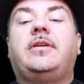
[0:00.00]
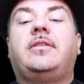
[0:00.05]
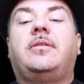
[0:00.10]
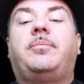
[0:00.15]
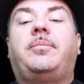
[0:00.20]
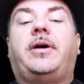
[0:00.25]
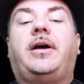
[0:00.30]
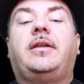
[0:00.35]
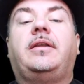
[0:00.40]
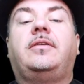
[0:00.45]
in the
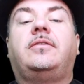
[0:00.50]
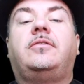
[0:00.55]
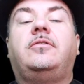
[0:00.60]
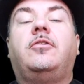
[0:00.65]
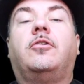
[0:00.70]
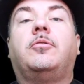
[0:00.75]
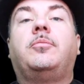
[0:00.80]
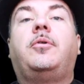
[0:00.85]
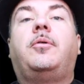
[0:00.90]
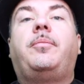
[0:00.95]
body's
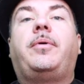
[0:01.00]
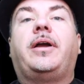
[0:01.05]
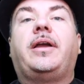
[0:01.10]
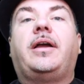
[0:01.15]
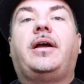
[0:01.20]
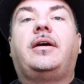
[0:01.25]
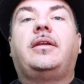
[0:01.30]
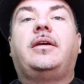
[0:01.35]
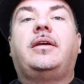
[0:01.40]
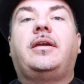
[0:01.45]
normal
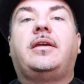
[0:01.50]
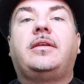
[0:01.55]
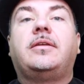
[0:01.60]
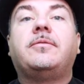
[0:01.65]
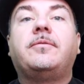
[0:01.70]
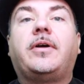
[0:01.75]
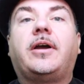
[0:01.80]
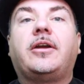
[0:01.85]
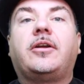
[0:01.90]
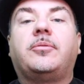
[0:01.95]
biota and
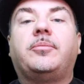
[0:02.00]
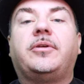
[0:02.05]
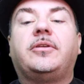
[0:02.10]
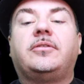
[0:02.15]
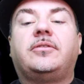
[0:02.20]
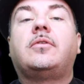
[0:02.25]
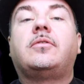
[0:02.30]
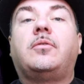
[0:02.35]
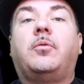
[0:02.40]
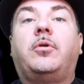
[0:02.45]
environment.